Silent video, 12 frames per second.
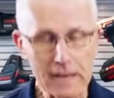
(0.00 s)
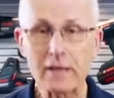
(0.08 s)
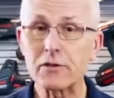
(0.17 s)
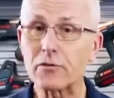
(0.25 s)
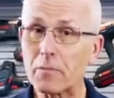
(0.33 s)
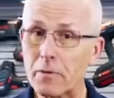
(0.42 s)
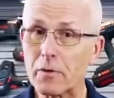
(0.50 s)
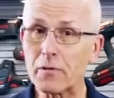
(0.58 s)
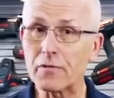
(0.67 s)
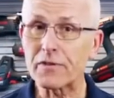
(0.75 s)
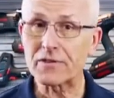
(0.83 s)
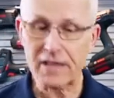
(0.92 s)
To
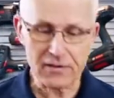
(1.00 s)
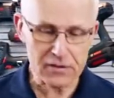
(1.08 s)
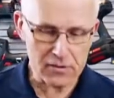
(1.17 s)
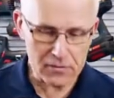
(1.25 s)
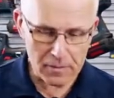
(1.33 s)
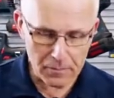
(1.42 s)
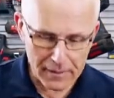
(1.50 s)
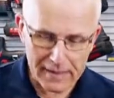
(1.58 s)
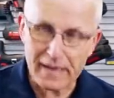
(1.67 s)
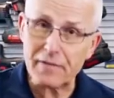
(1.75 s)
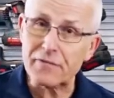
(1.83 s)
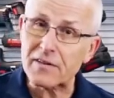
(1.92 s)
remove the disc, you simply
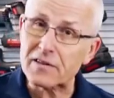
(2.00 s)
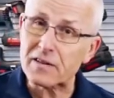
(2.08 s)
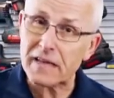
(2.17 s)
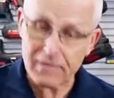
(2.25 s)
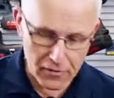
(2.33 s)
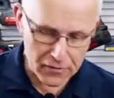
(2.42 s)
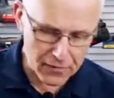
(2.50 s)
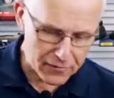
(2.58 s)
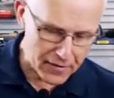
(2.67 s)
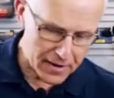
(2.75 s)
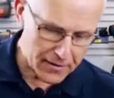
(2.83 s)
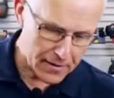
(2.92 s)
lift this lever on the
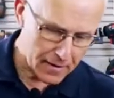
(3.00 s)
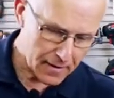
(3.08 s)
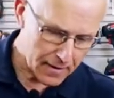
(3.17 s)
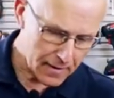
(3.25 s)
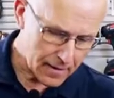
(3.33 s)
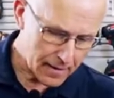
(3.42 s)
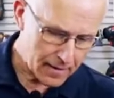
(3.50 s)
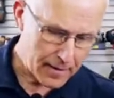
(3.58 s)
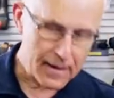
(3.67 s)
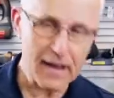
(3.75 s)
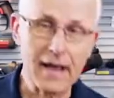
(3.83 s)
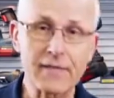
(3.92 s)
front
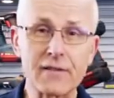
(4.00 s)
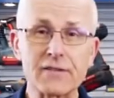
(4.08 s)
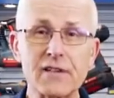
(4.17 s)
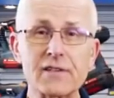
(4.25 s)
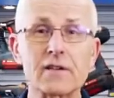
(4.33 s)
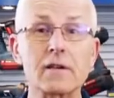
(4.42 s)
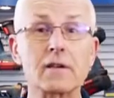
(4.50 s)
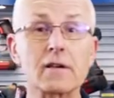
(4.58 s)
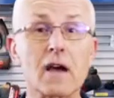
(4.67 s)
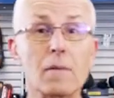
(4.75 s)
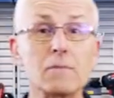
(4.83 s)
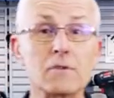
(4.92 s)
and the disc
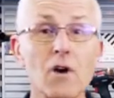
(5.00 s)
comes